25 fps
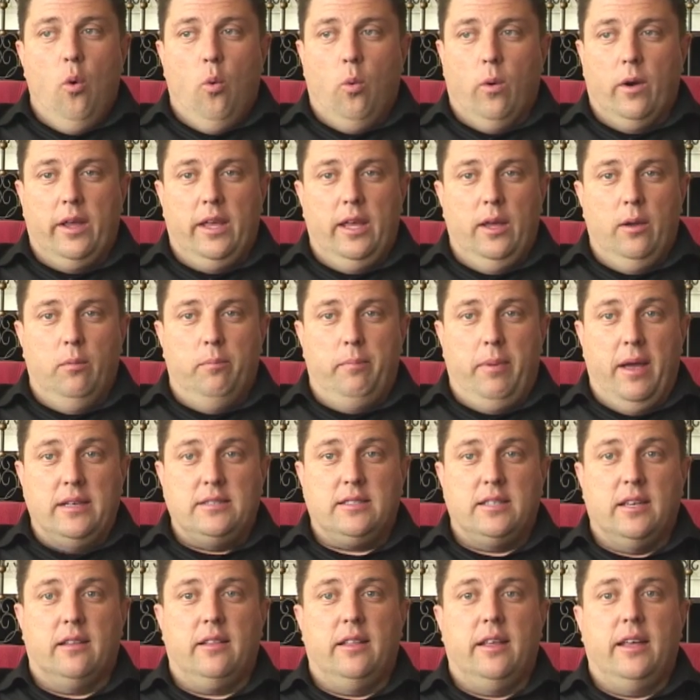where he
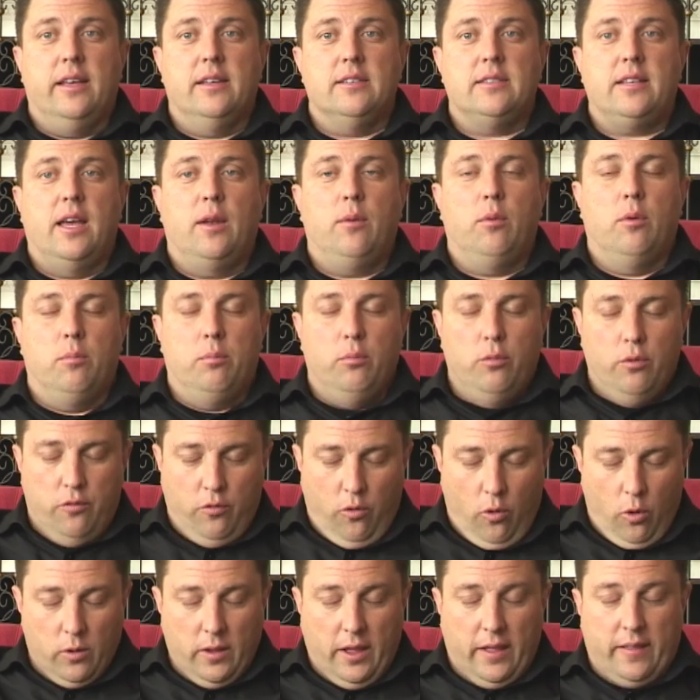basically, his head would move
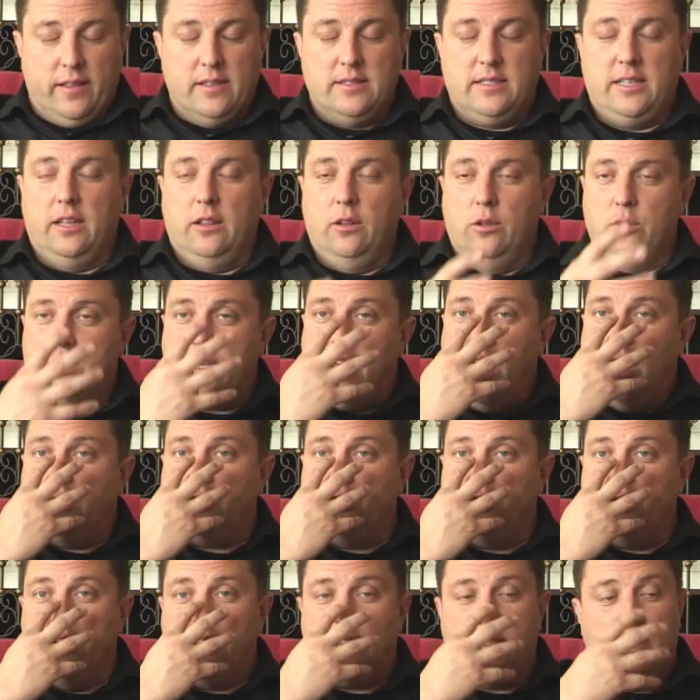forward like this, he'd lose
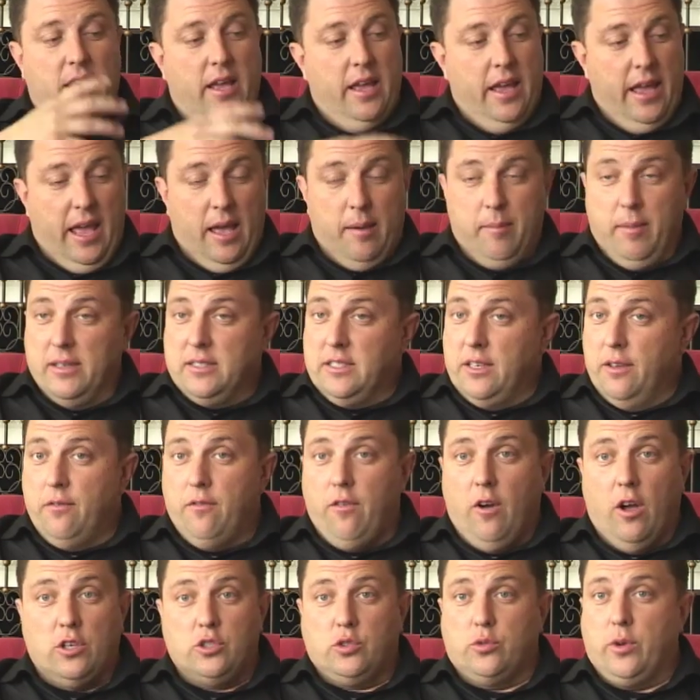consciousness and basically
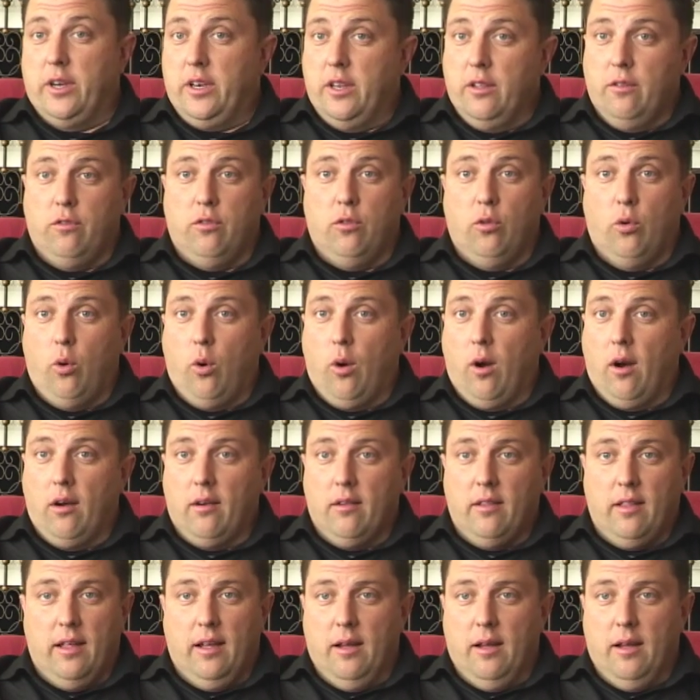fall straight to the floor,